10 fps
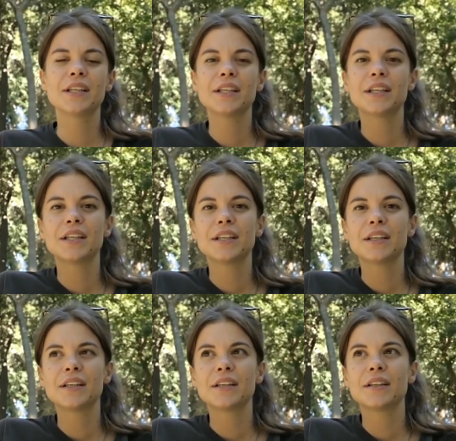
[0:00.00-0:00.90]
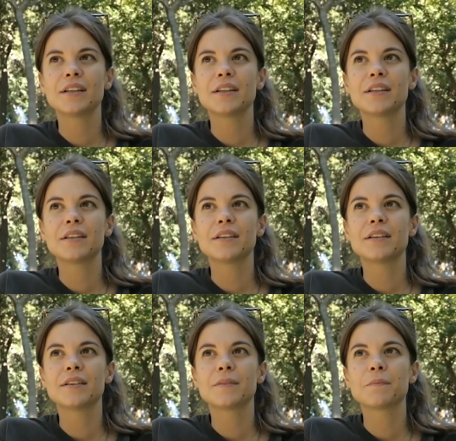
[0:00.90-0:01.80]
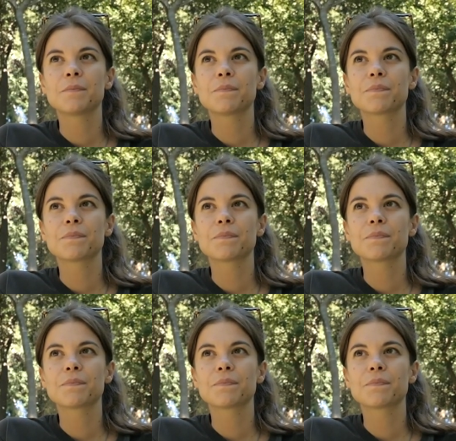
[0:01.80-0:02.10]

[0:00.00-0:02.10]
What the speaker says: Nothing is said.